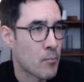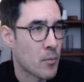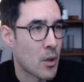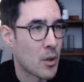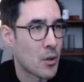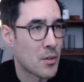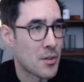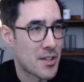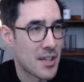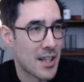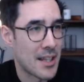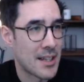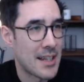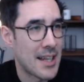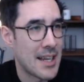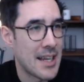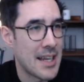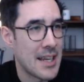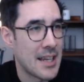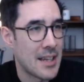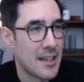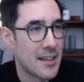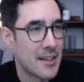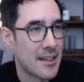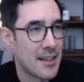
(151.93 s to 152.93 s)
On
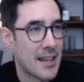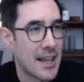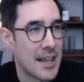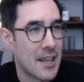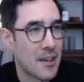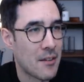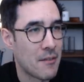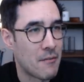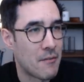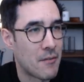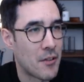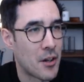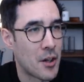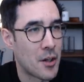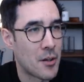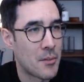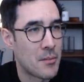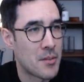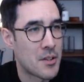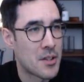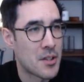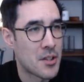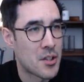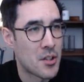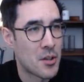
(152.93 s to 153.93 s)
Sunday, they
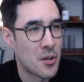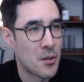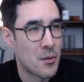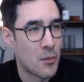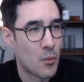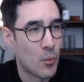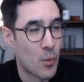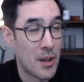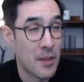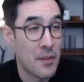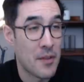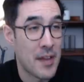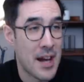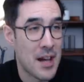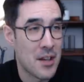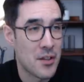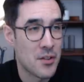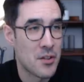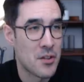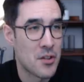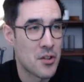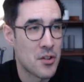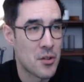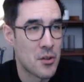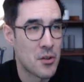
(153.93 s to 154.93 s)
confirmed
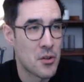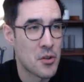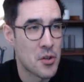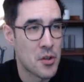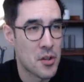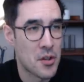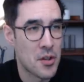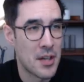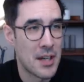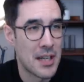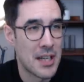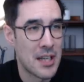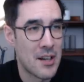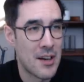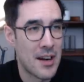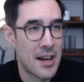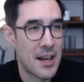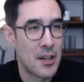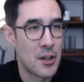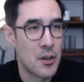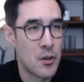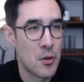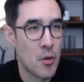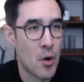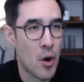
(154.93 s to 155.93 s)

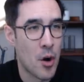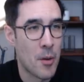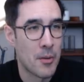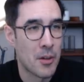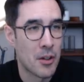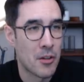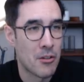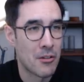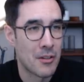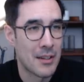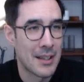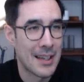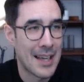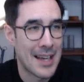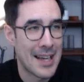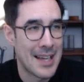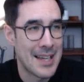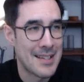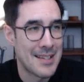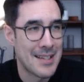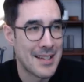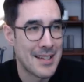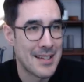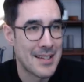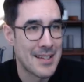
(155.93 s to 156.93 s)
1,239 new Omicron
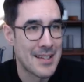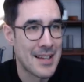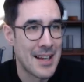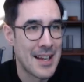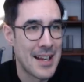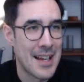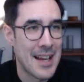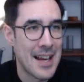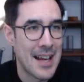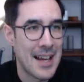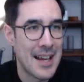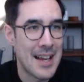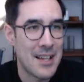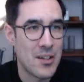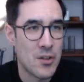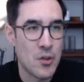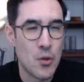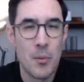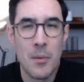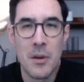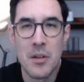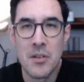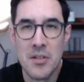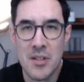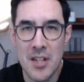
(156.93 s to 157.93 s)
cases, and that's
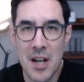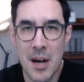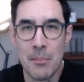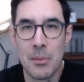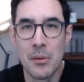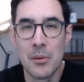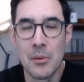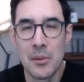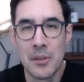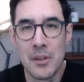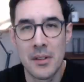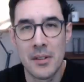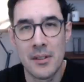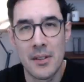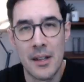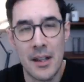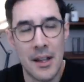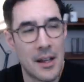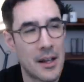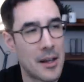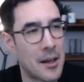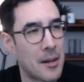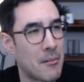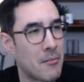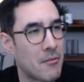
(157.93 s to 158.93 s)
almost doubled
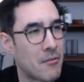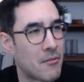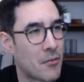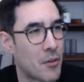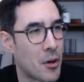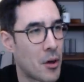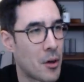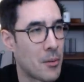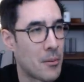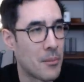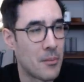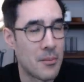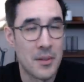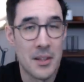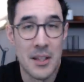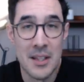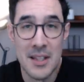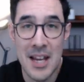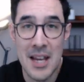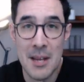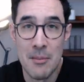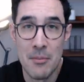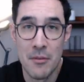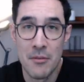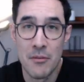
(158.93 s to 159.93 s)
um, from the
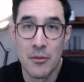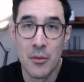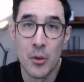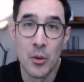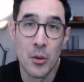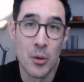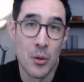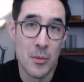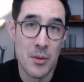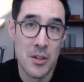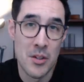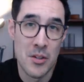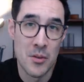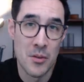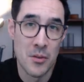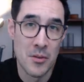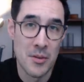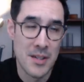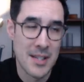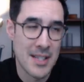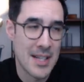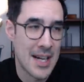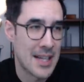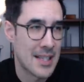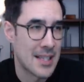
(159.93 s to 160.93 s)
day before we saw on
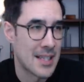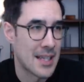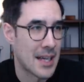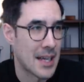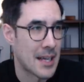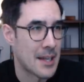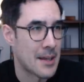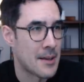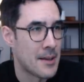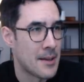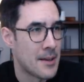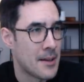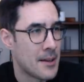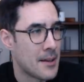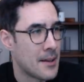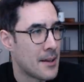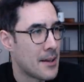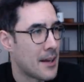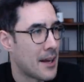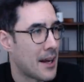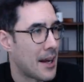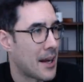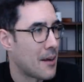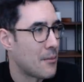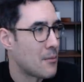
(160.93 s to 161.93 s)
Saturday.
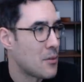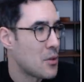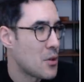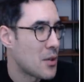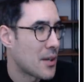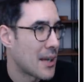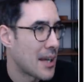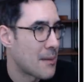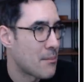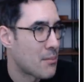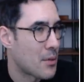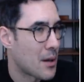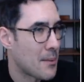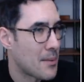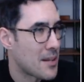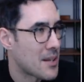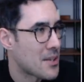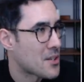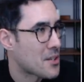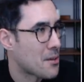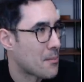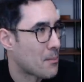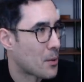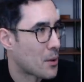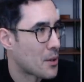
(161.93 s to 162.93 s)
Um, UK Prime
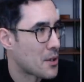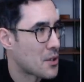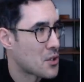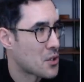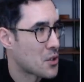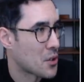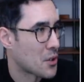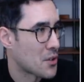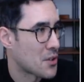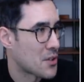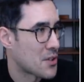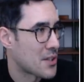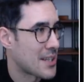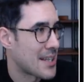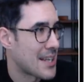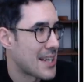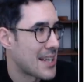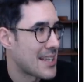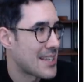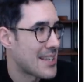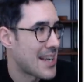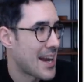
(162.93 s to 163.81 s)
Minister Boris Johnson is